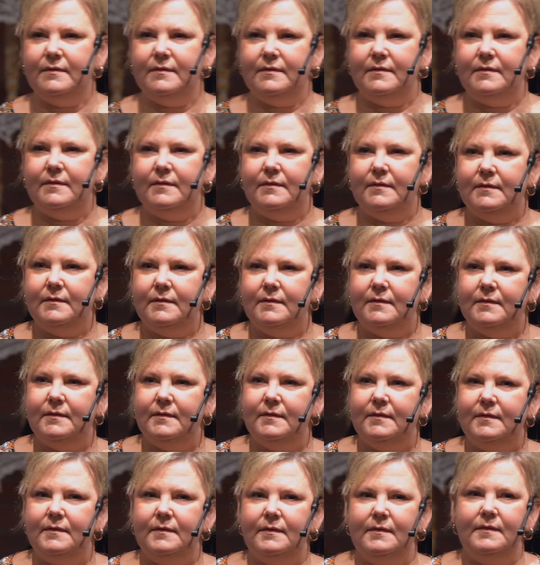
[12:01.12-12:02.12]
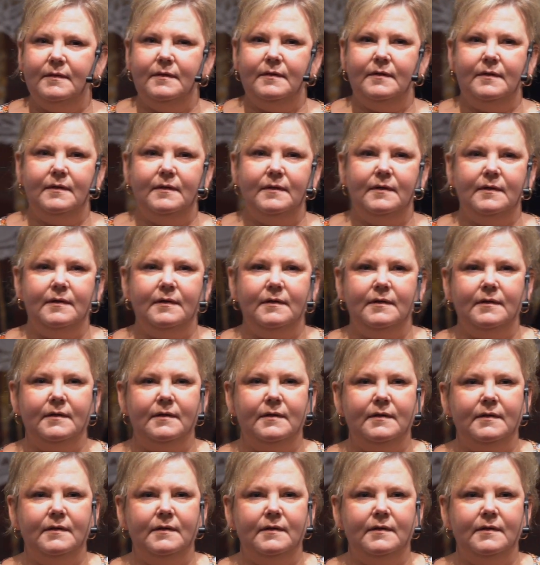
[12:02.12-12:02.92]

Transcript: [no speech]